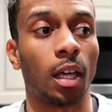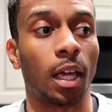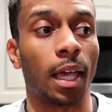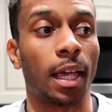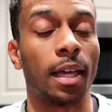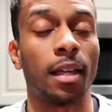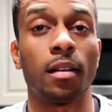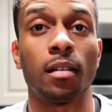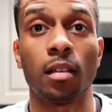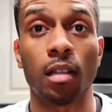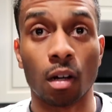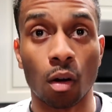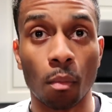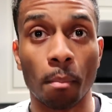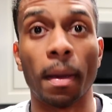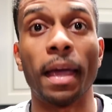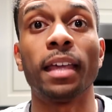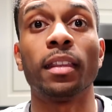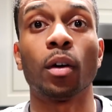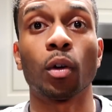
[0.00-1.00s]
and, you know,
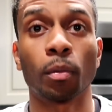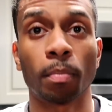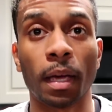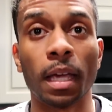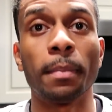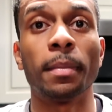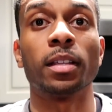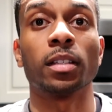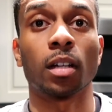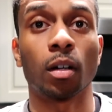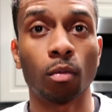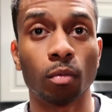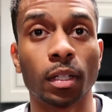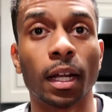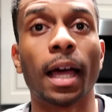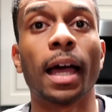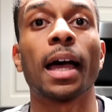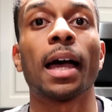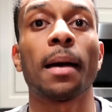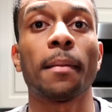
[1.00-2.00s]
make those payments on
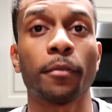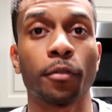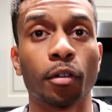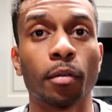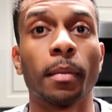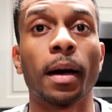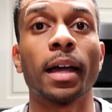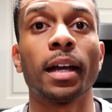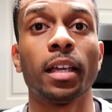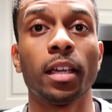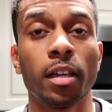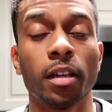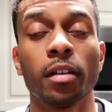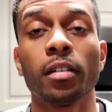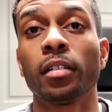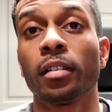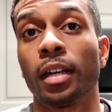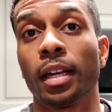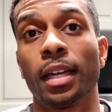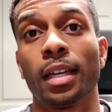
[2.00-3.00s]
time for about a
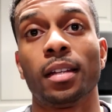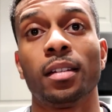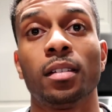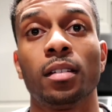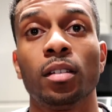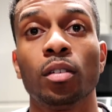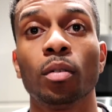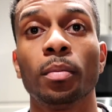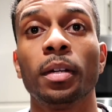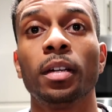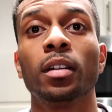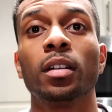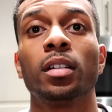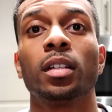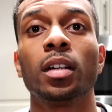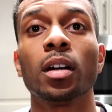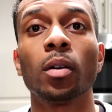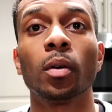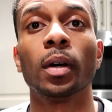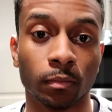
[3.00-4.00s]
year, and you'll be good
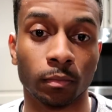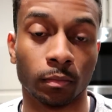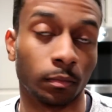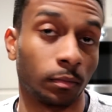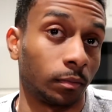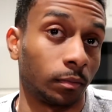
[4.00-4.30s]
to go.